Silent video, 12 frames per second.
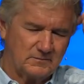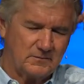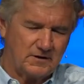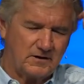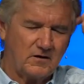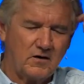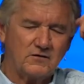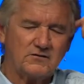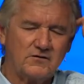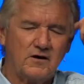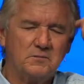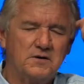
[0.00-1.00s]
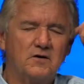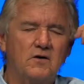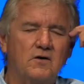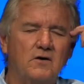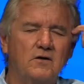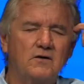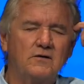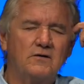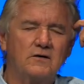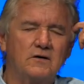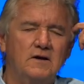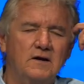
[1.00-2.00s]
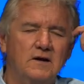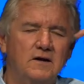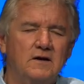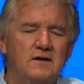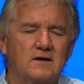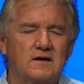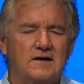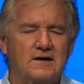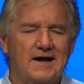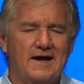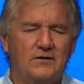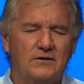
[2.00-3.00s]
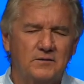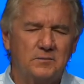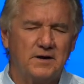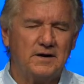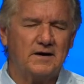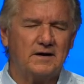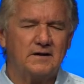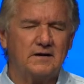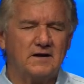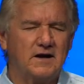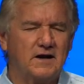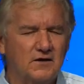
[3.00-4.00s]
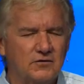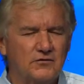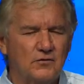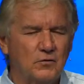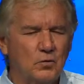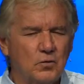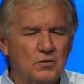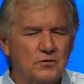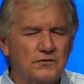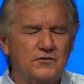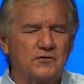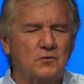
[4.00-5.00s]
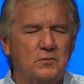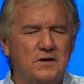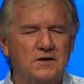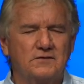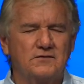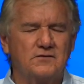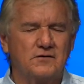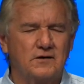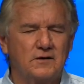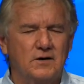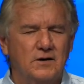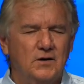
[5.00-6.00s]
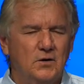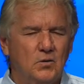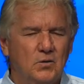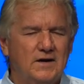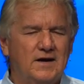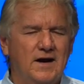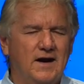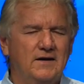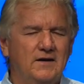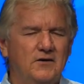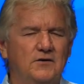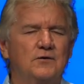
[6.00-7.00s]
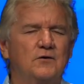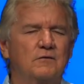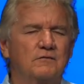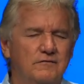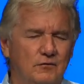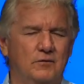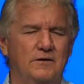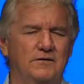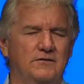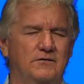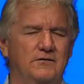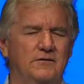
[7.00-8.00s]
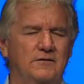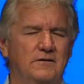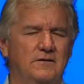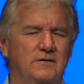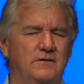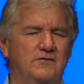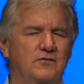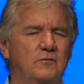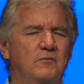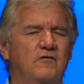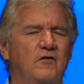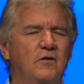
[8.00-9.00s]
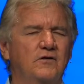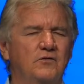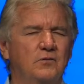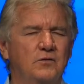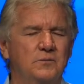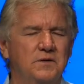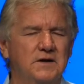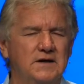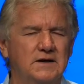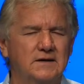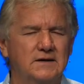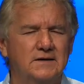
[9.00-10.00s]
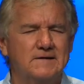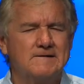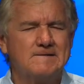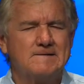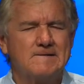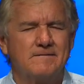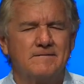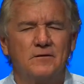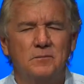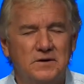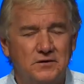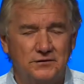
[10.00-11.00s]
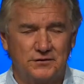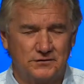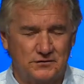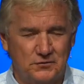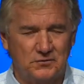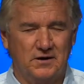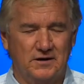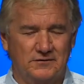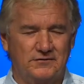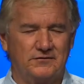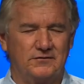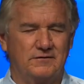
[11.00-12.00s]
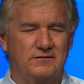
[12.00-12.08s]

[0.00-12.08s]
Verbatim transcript: May our hearts not be hard or clouded by the cares of the world so much that we can't hear your voice that your voice would be familiar to us,